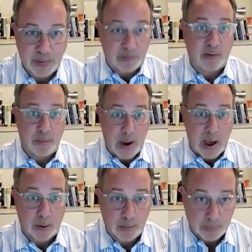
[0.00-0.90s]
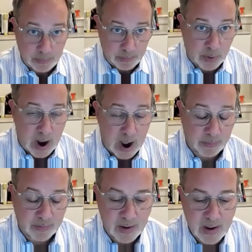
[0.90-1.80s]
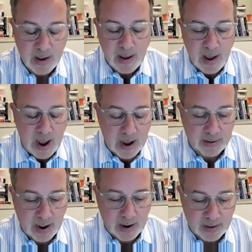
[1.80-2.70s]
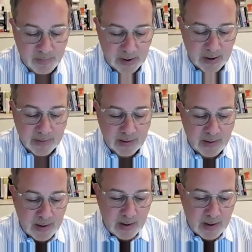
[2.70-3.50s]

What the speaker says: business model, perhaps. And if it isn't,